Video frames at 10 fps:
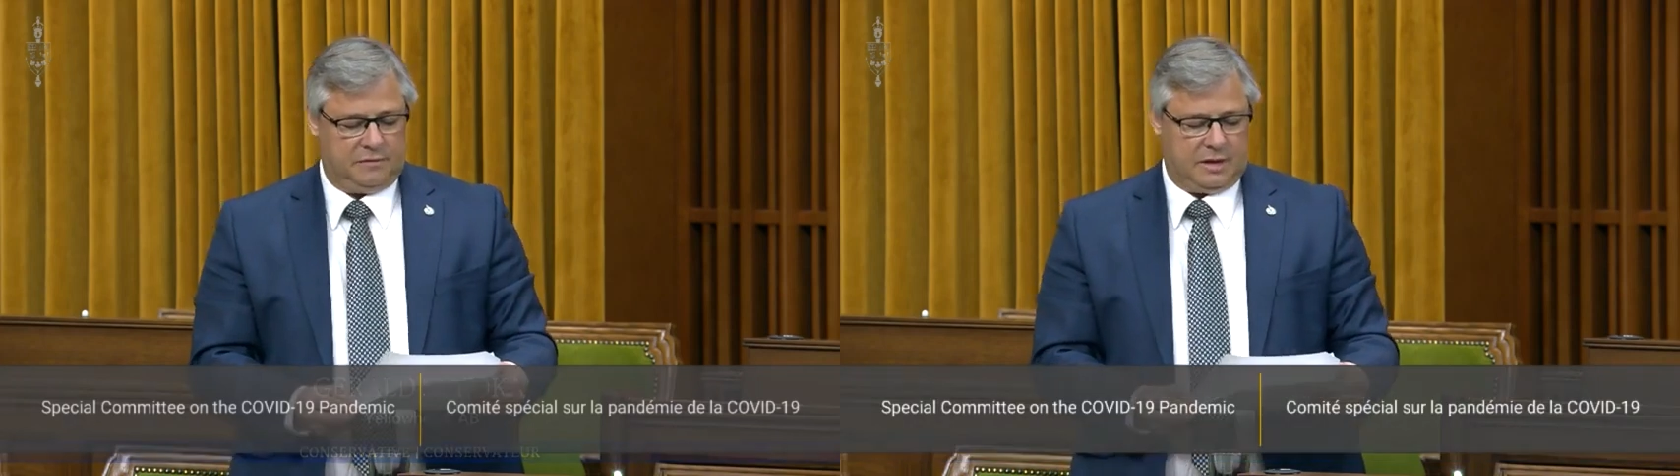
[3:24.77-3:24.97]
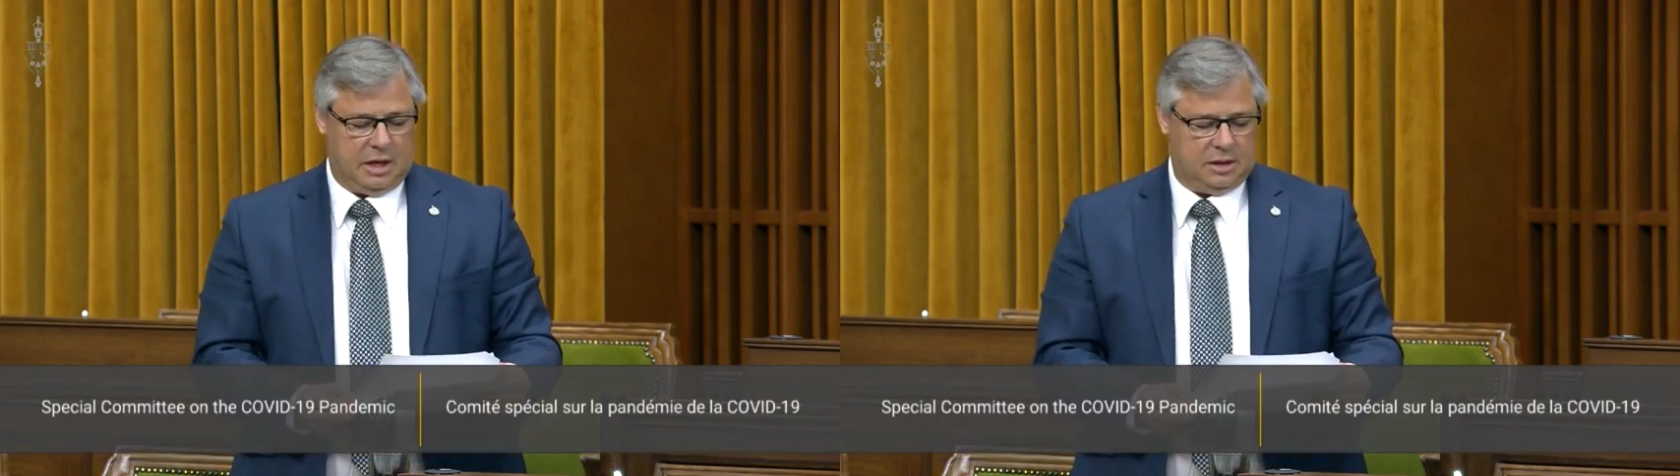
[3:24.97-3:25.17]

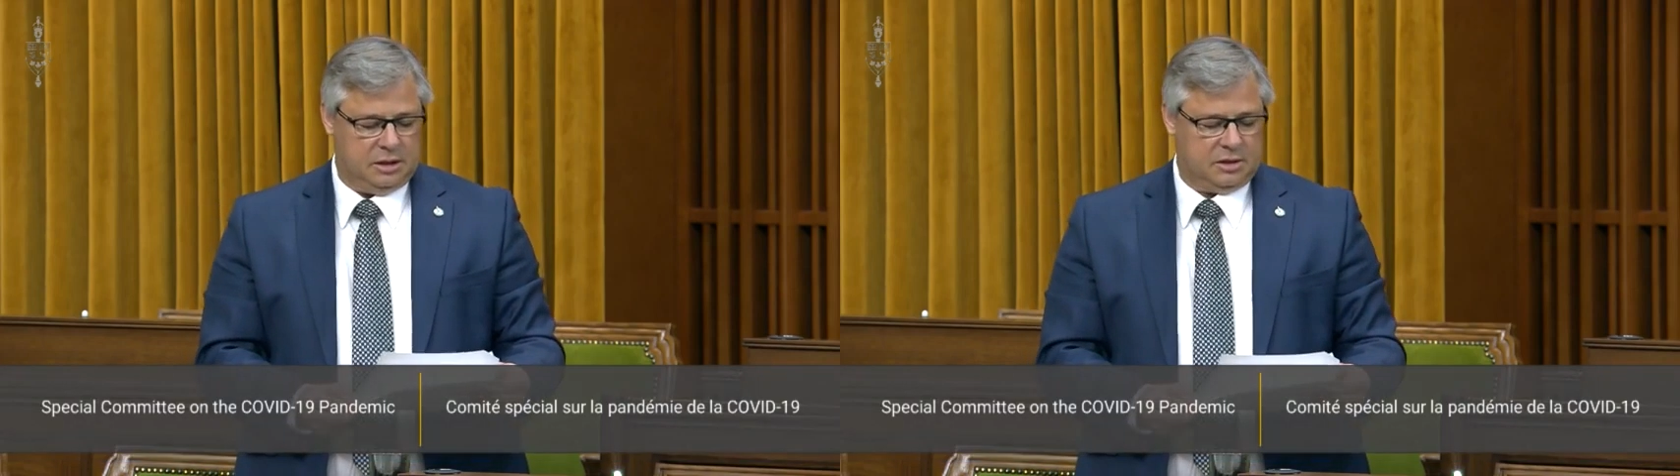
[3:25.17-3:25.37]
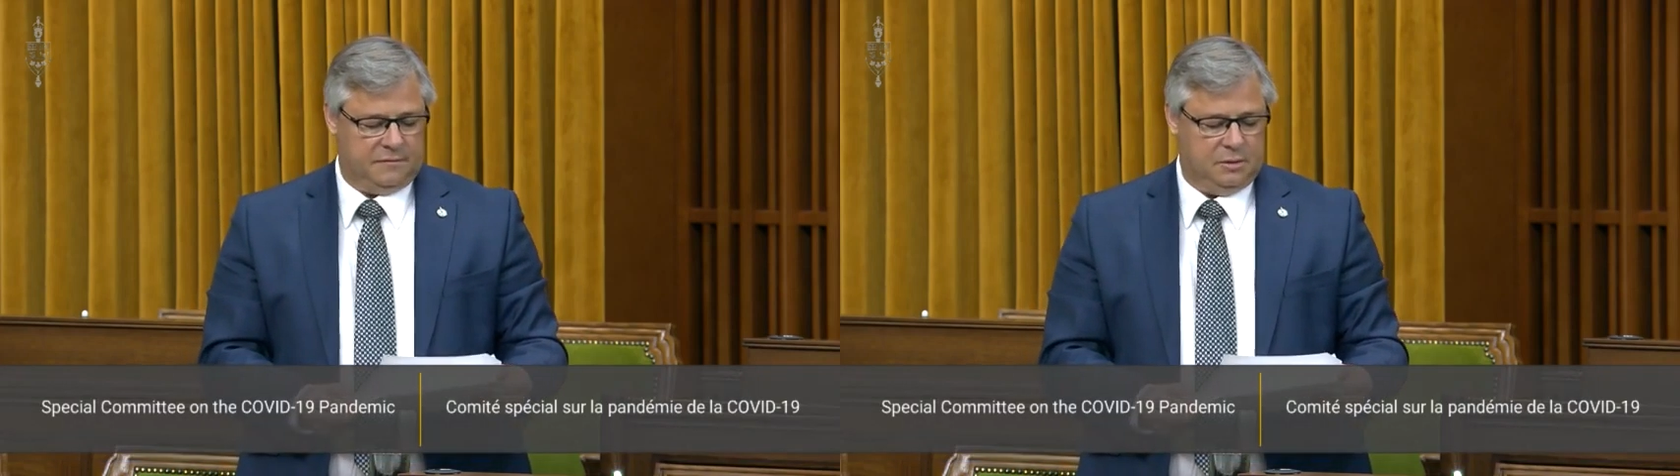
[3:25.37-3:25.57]
of
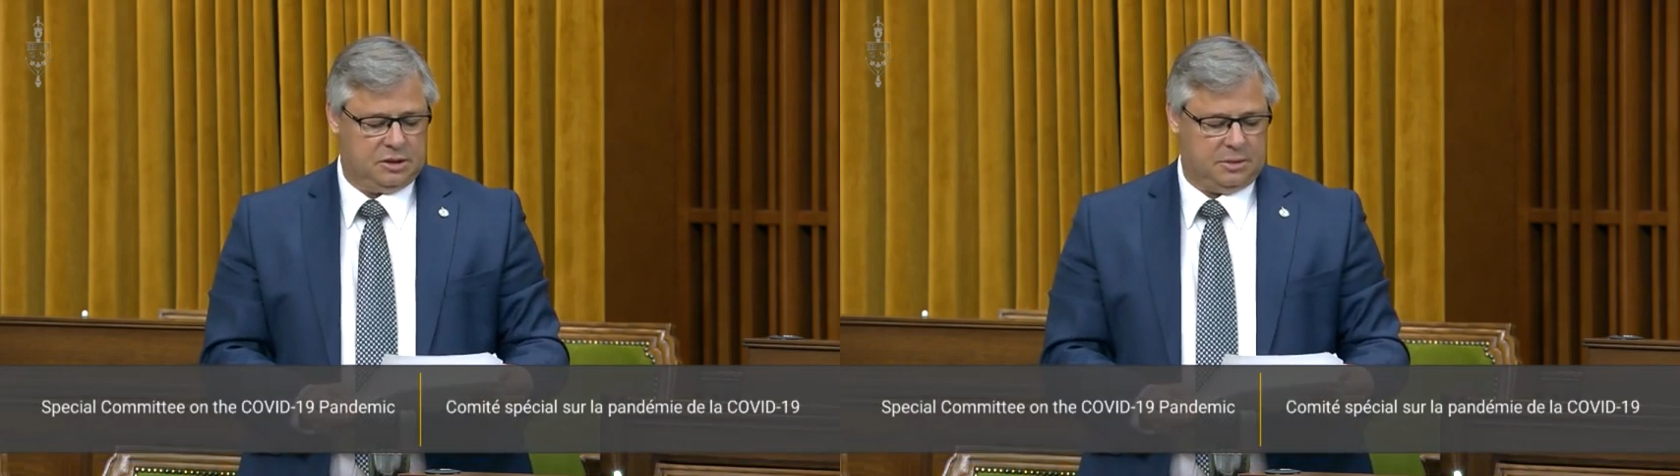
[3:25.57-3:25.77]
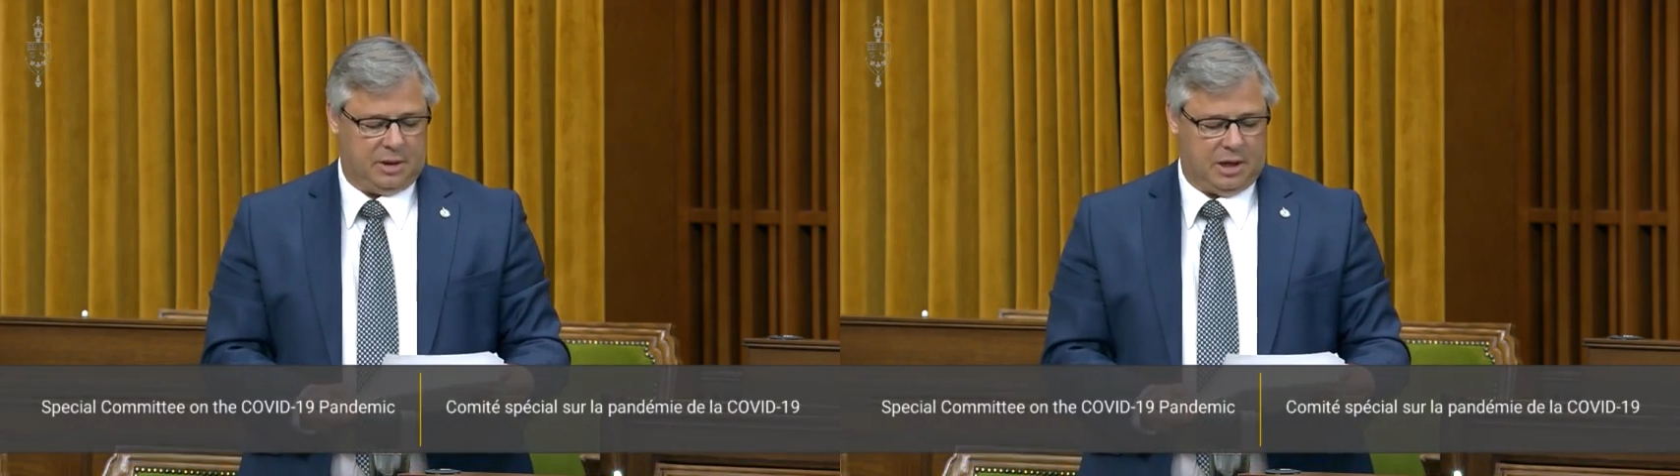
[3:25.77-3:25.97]
Canada's food
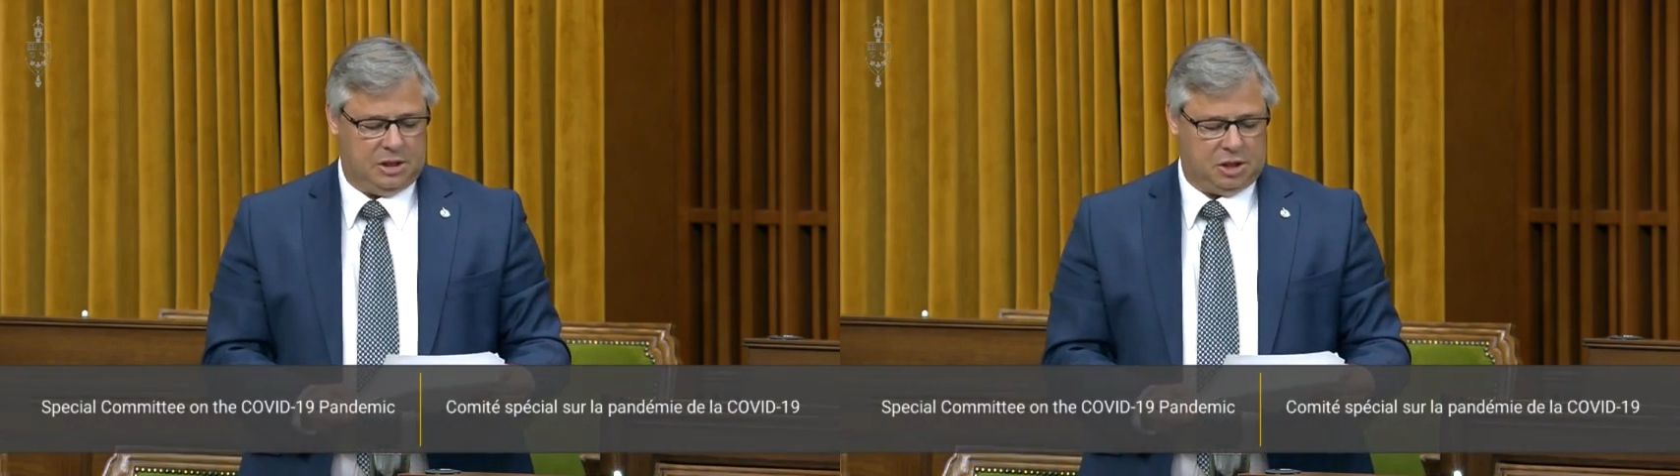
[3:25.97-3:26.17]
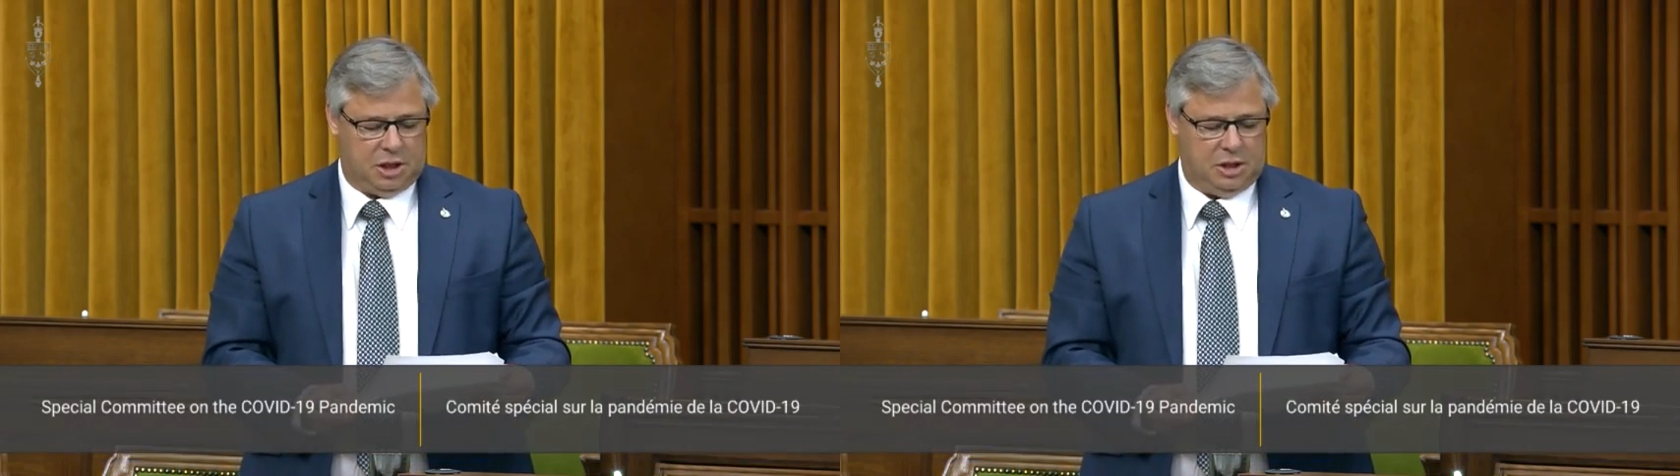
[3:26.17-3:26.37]
supply
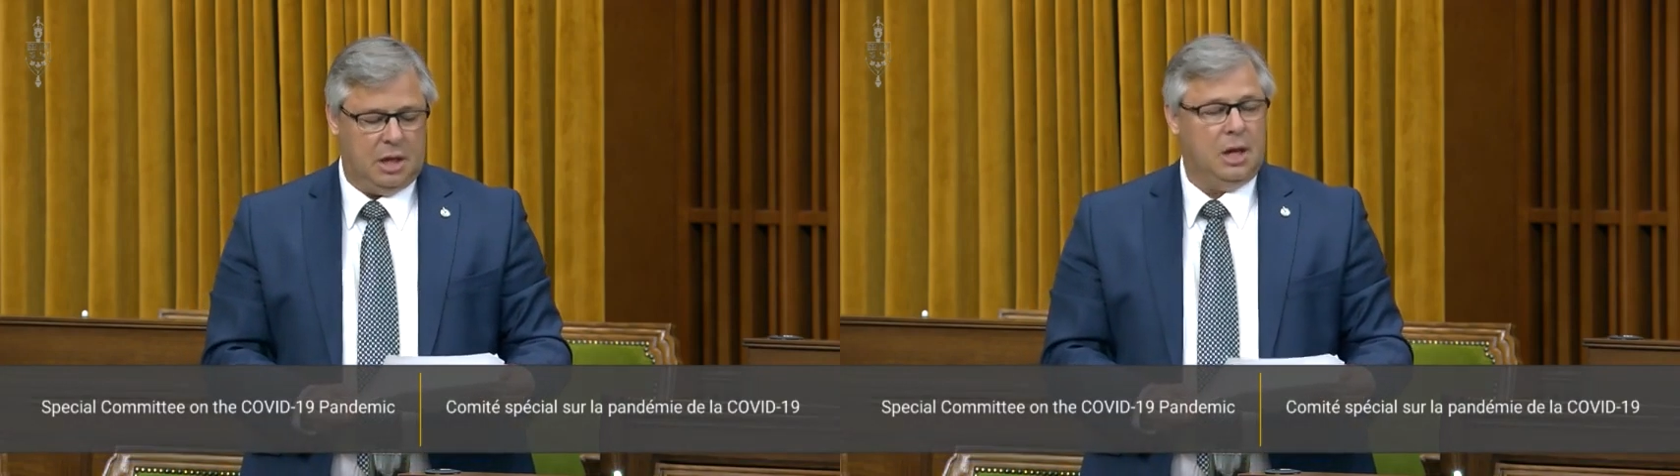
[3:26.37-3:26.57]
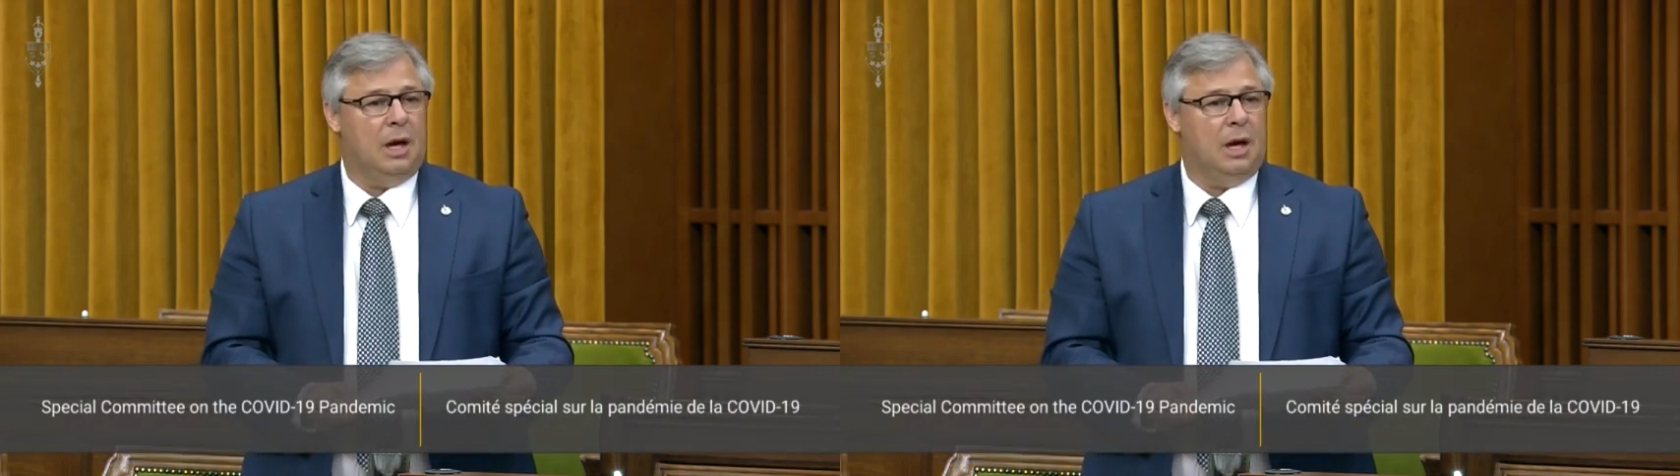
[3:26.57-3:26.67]
chain